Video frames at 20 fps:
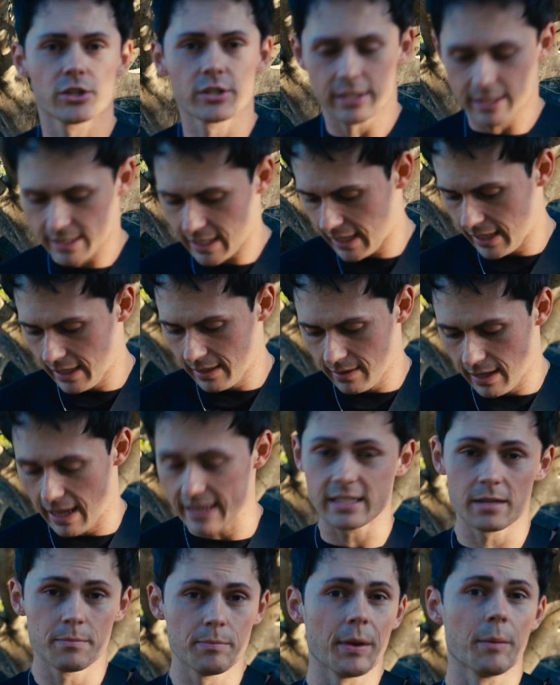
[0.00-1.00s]
you can see,
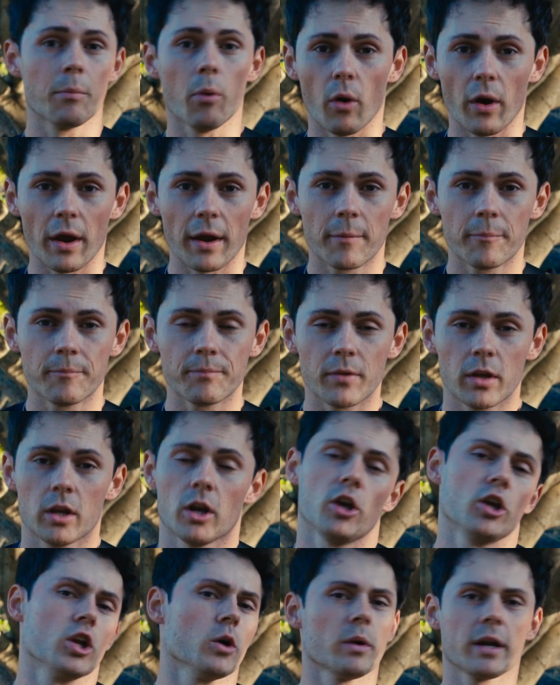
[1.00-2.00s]
it's a big boy. You
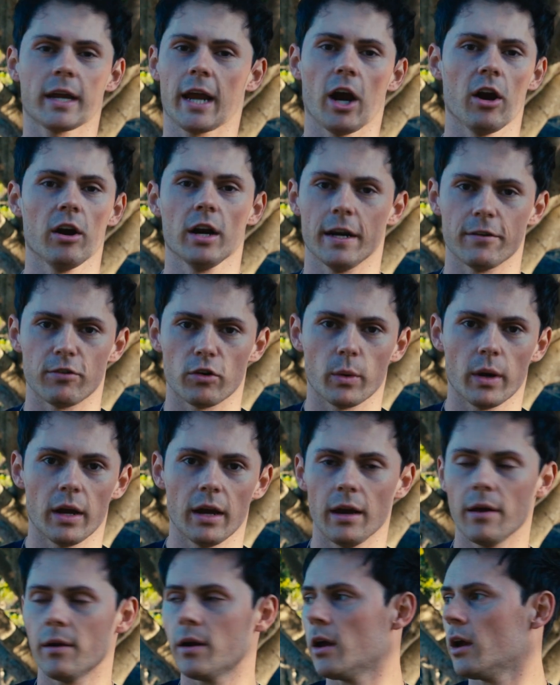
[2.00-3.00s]
know, you don't want to carry it
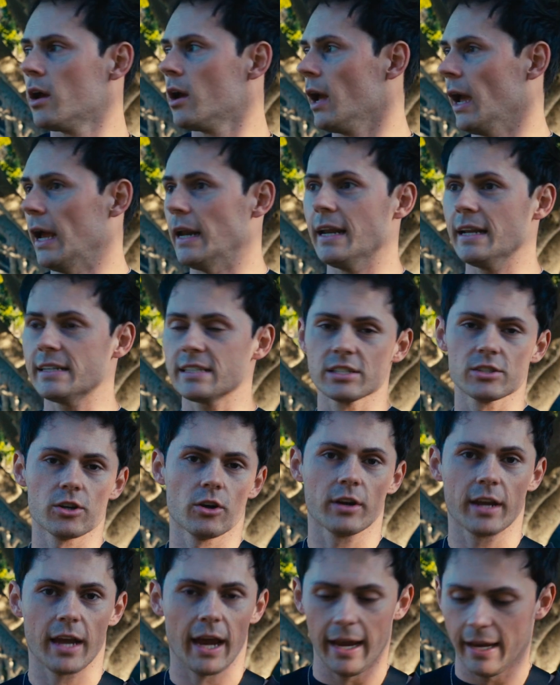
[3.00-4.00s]
everywhere. It needs its
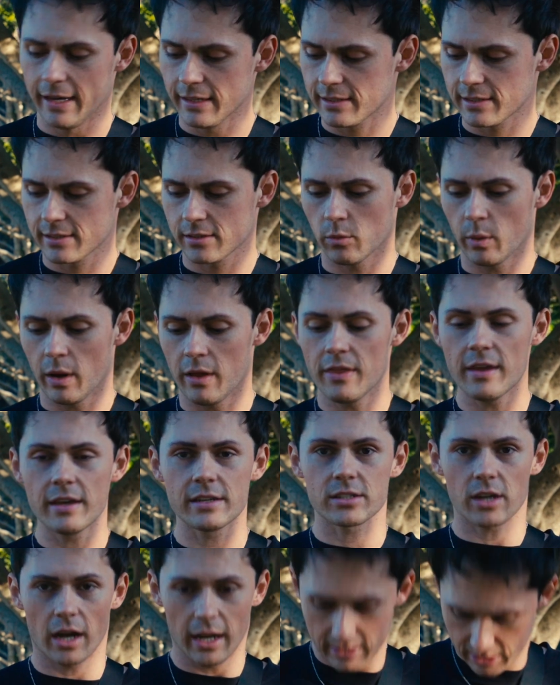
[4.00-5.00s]
own case. Where
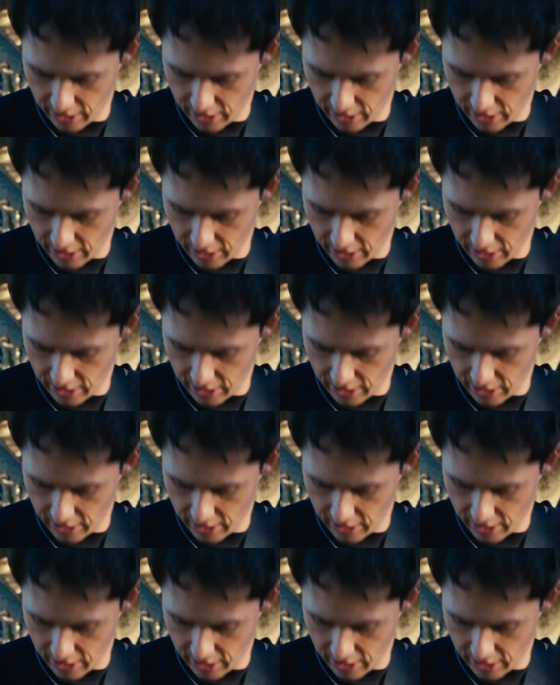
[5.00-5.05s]
this, I